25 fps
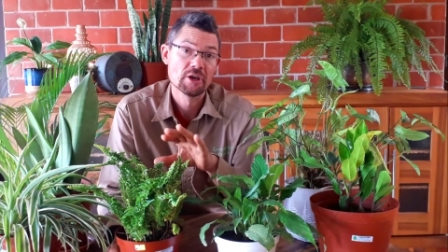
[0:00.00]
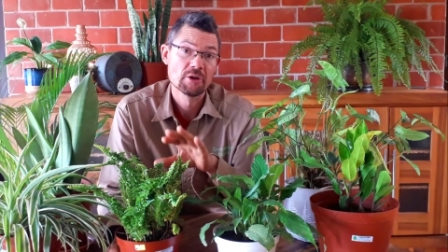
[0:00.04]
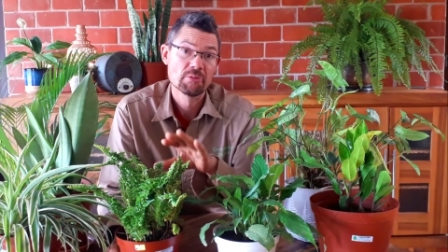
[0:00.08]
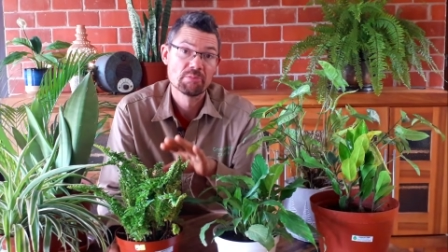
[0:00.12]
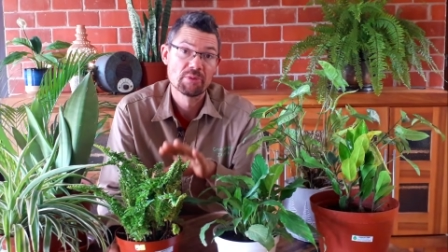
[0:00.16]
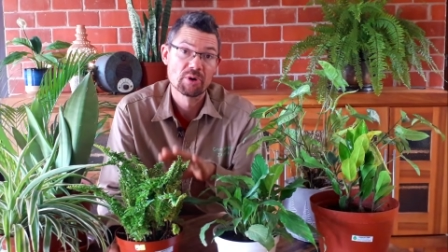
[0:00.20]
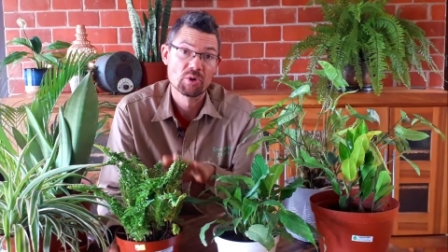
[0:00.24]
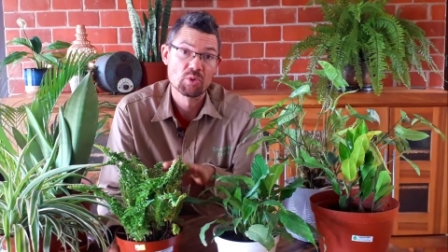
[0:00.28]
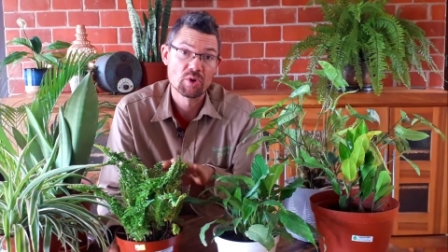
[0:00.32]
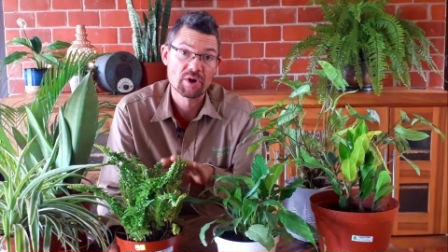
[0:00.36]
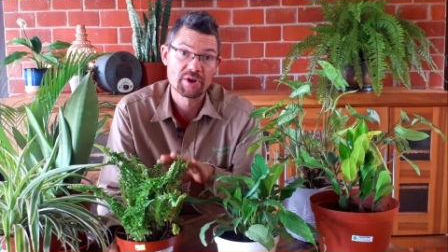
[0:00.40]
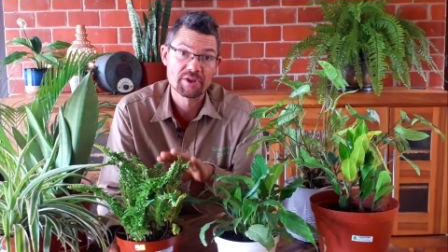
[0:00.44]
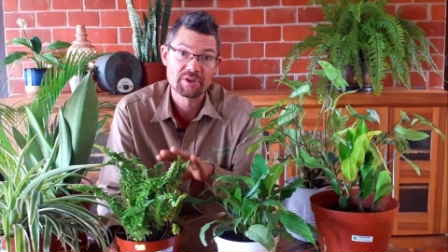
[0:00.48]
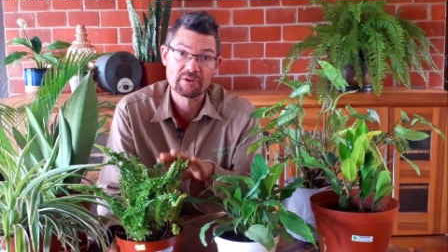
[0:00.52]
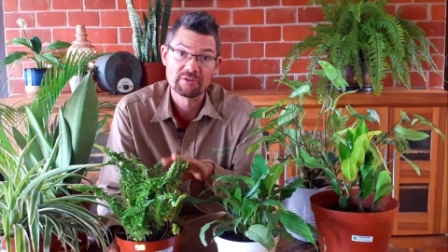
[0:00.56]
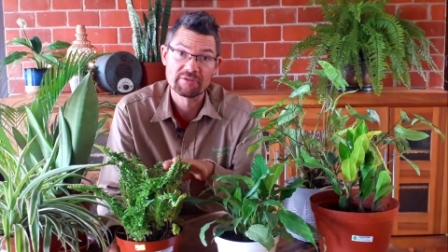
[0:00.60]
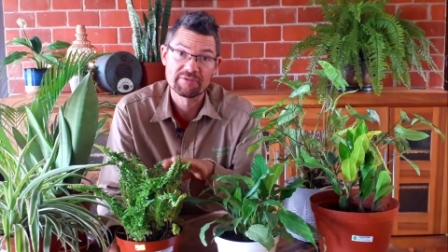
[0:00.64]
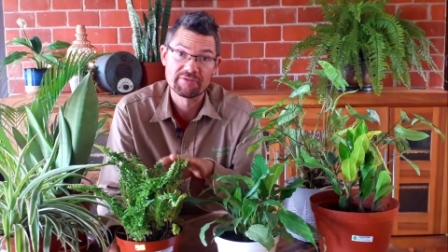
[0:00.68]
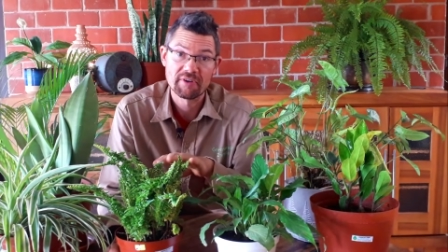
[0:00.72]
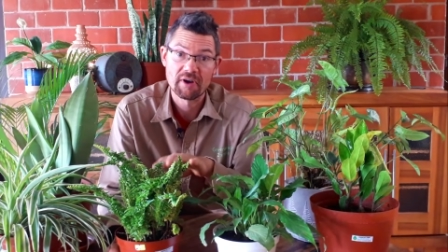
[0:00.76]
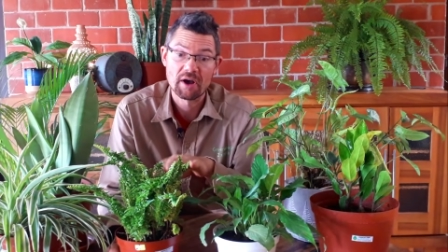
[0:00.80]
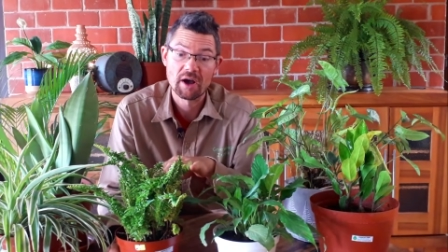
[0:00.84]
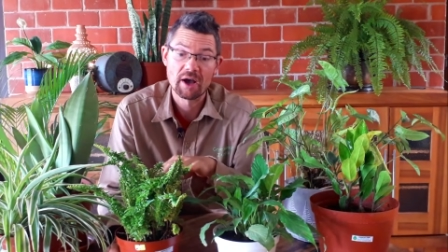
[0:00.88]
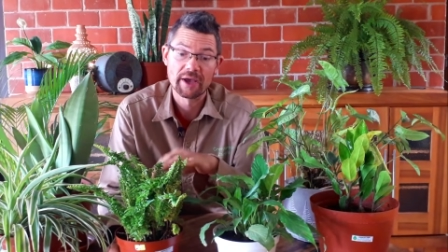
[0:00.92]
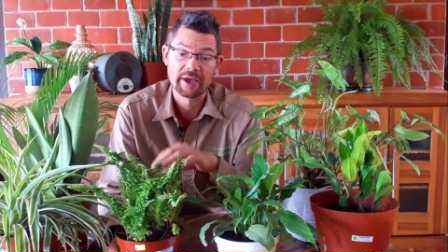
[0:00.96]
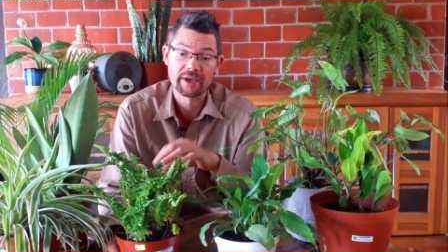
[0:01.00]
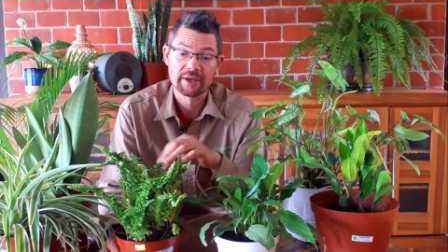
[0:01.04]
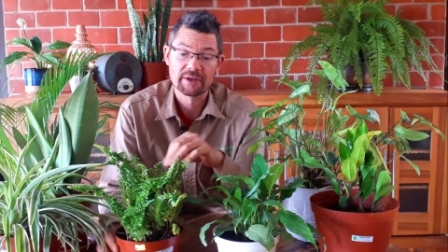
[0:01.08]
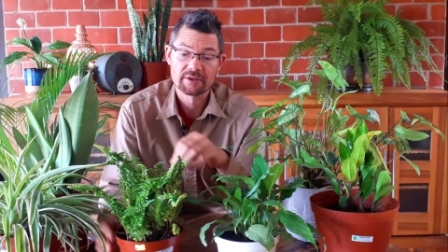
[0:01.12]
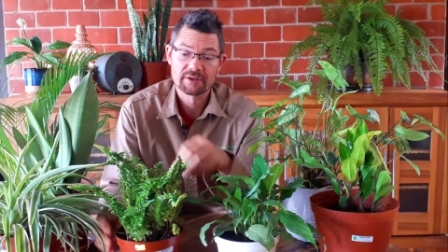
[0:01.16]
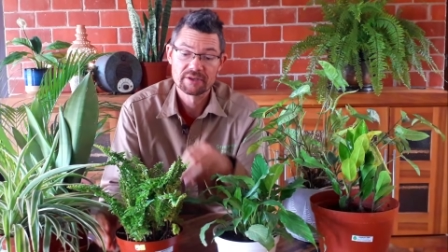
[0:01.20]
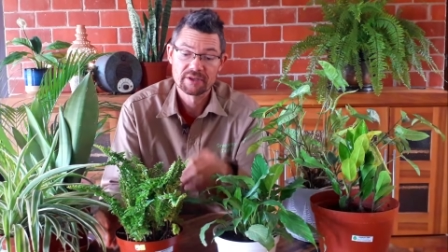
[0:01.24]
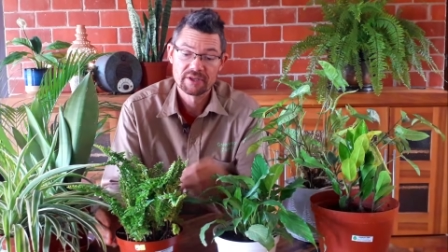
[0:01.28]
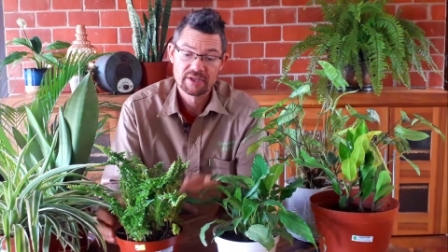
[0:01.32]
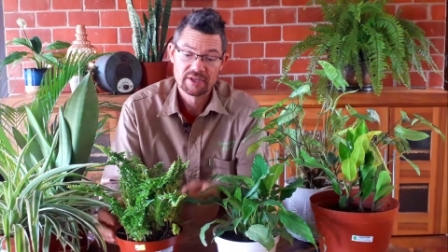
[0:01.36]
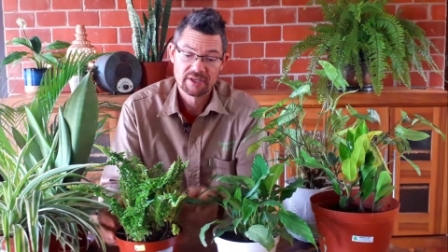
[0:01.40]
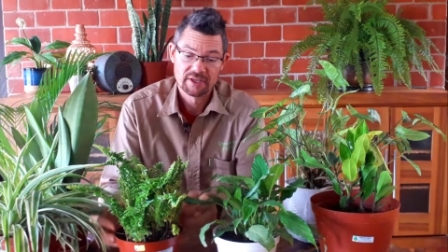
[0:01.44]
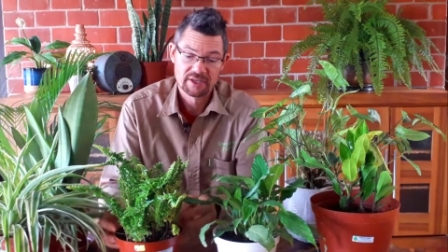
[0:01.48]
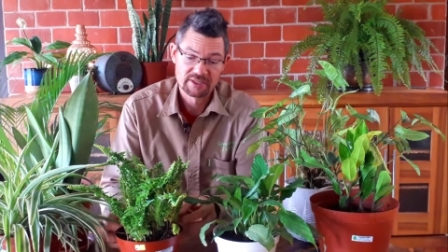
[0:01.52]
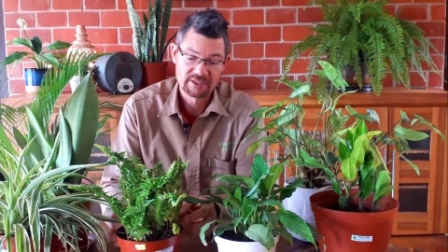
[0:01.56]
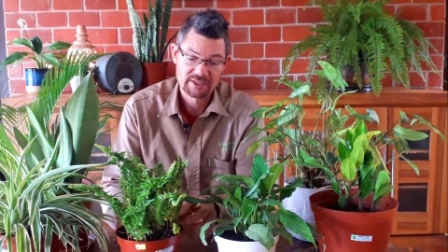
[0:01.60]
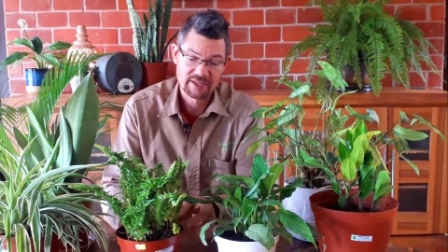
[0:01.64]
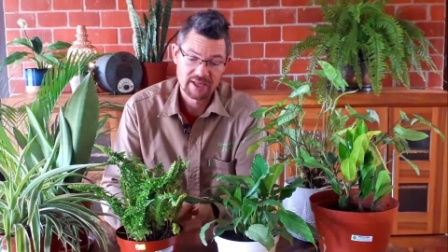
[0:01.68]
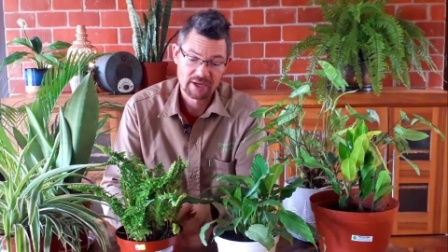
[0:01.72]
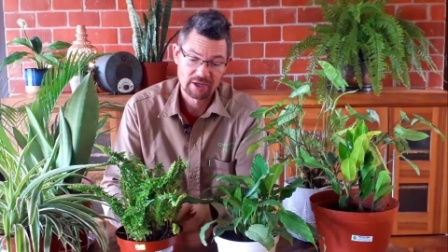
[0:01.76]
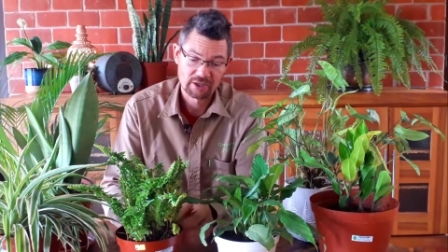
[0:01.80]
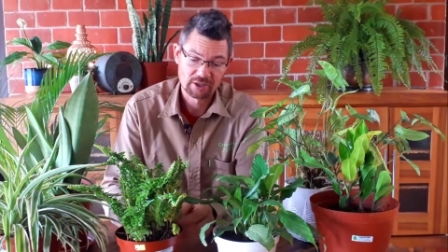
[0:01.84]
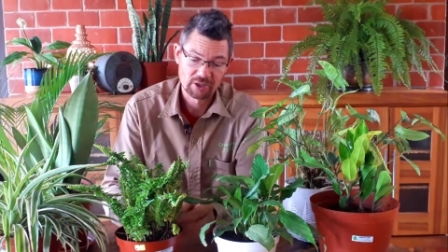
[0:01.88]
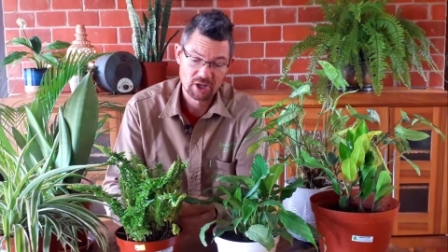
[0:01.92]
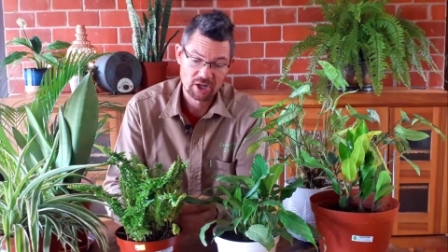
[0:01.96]
but what you'll find is
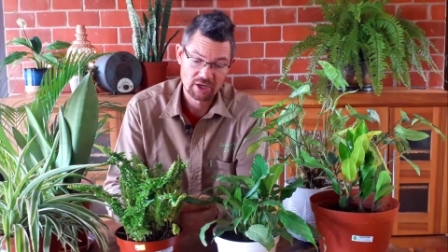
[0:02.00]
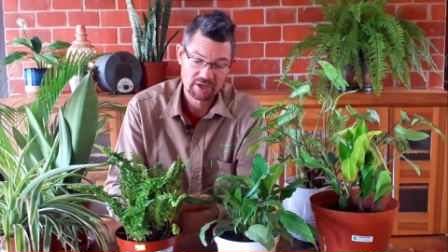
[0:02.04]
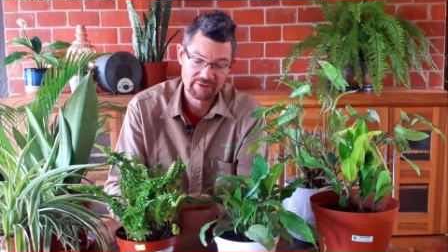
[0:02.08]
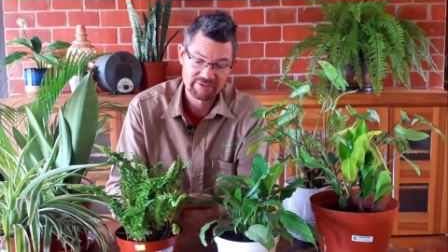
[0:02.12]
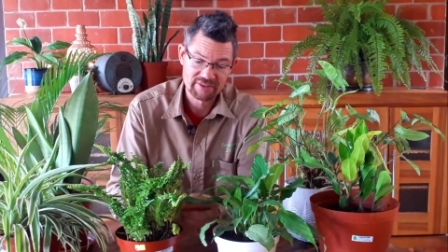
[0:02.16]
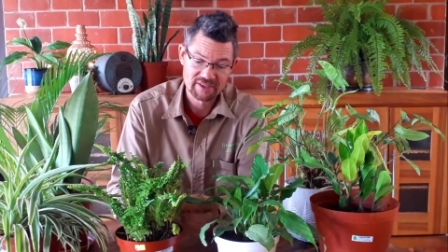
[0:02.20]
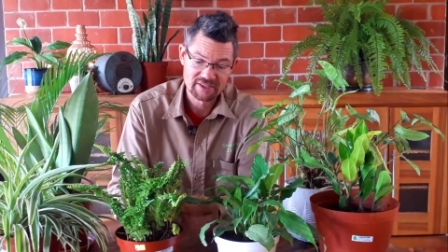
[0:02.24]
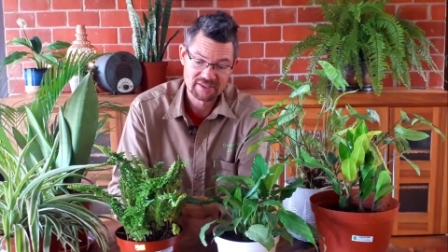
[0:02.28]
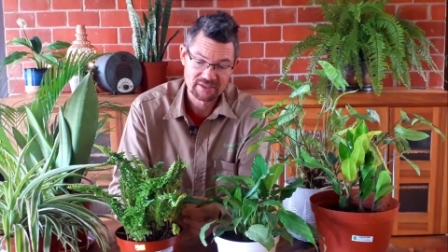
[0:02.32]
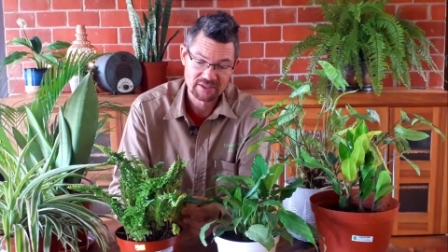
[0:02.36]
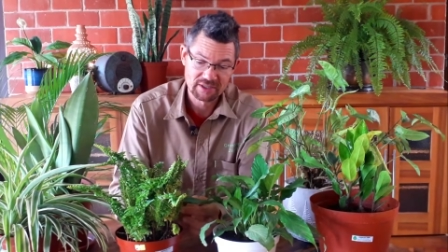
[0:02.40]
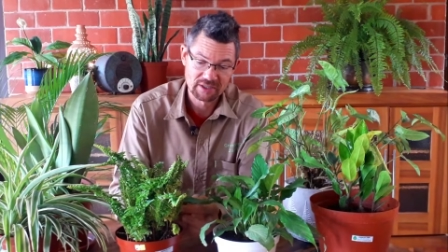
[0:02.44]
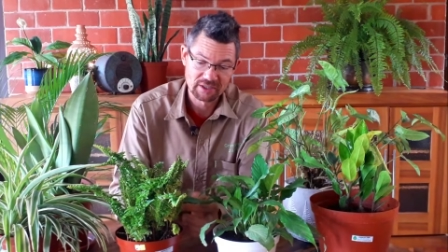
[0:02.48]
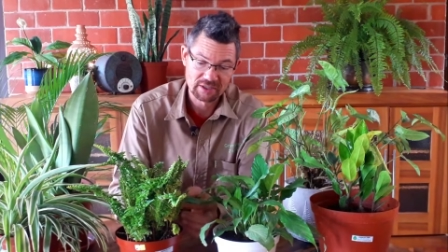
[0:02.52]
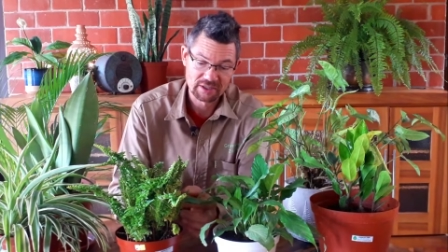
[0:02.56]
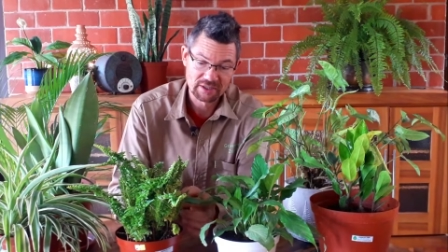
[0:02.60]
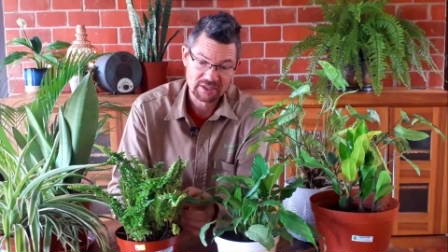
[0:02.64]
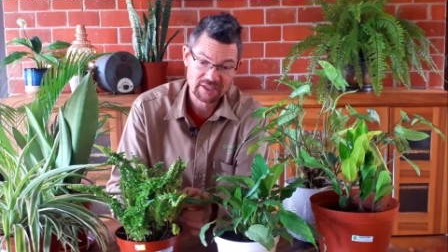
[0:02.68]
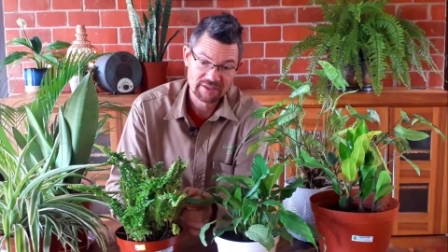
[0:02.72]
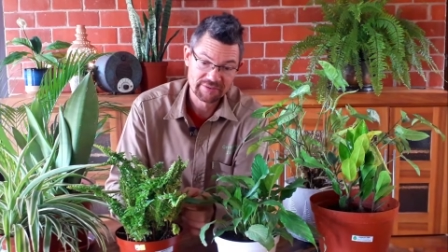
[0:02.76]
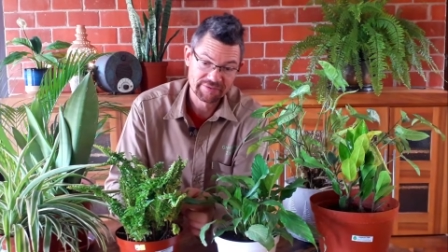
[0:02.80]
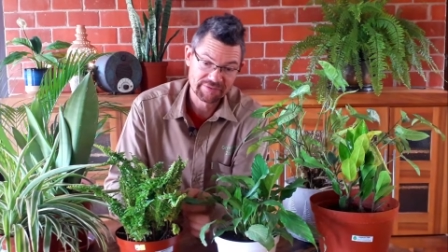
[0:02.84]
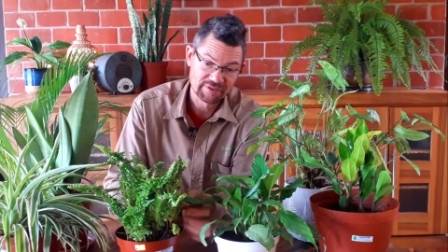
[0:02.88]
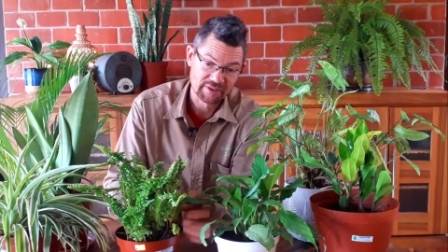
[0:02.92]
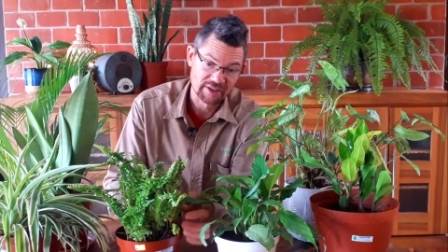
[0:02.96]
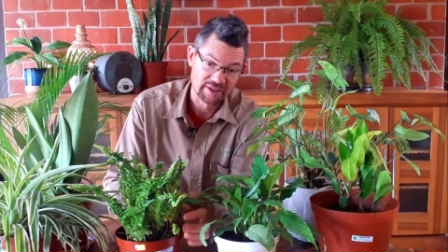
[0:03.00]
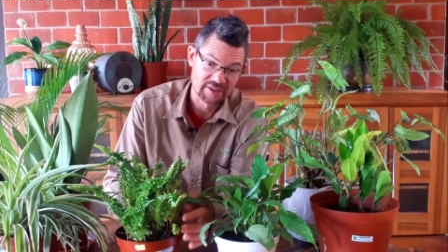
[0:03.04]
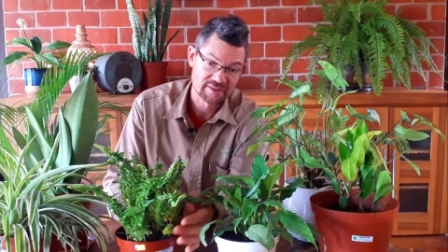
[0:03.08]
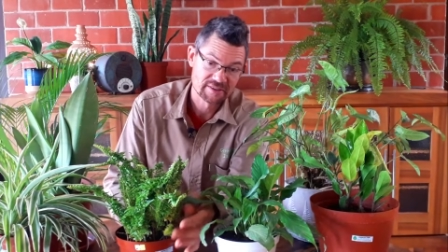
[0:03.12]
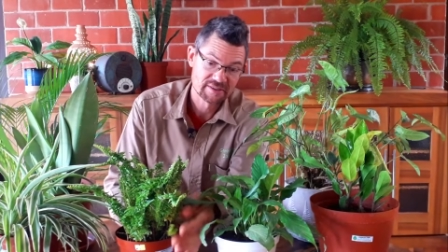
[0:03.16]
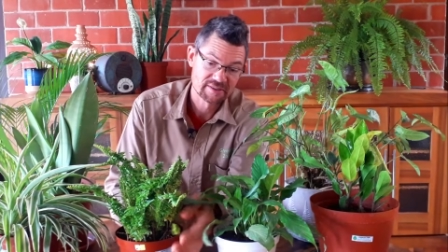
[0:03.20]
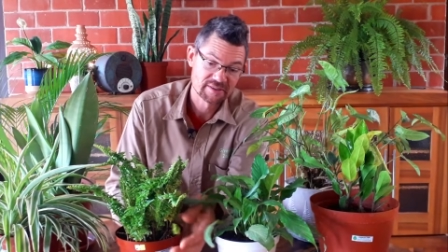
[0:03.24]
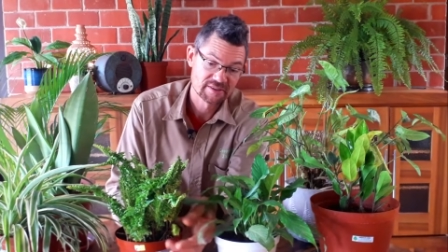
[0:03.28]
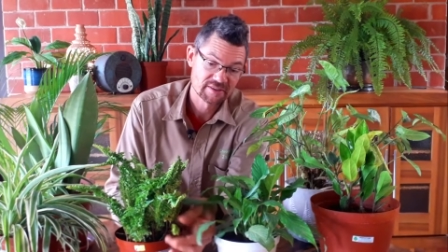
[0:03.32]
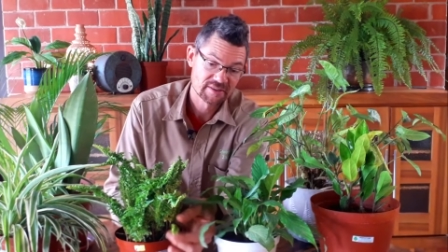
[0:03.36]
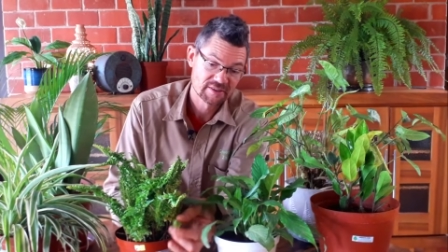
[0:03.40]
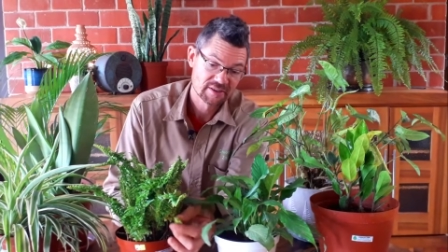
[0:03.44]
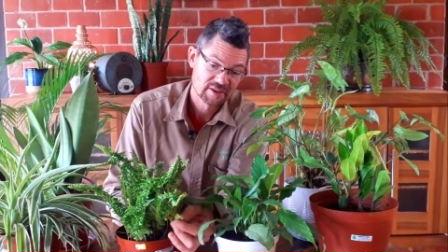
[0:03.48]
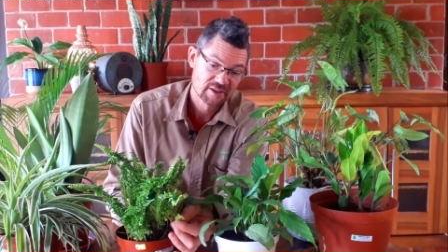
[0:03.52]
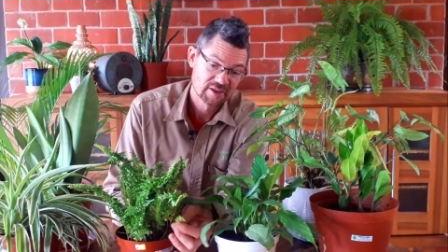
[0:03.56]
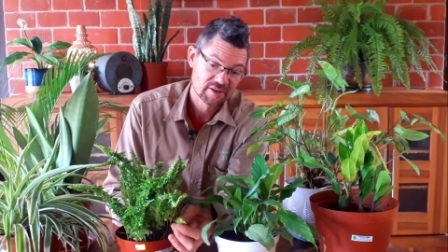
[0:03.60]
that a lot of these little leaflets